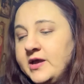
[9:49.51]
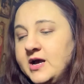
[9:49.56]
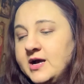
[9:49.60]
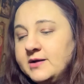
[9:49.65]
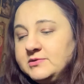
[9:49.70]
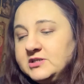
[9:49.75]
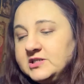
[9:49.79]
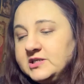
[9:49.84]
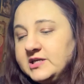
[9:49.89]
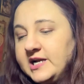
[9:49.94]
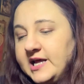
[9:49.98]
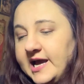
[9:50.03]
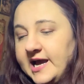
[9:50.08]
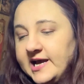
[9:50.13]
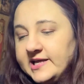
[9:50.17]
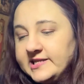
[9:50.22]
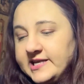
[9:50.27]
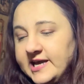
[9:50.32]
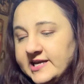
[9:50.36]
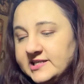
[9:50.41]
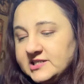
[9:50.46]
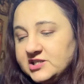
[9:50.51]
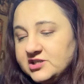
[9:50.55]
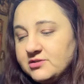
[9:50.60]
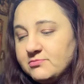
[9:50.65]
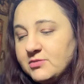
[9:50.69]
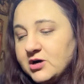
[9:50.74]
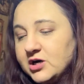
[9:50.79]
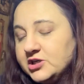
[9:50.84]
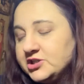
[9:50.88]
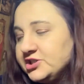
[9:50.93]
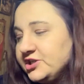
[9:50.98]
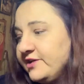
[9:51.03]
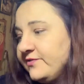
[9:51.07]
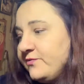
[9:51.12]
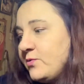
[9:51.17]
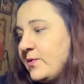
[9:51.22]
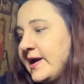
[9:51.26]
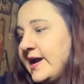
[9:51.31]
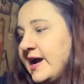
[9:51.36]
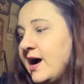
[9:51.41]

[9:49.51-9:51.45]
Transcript: I'm just going to add that to the March giveaway.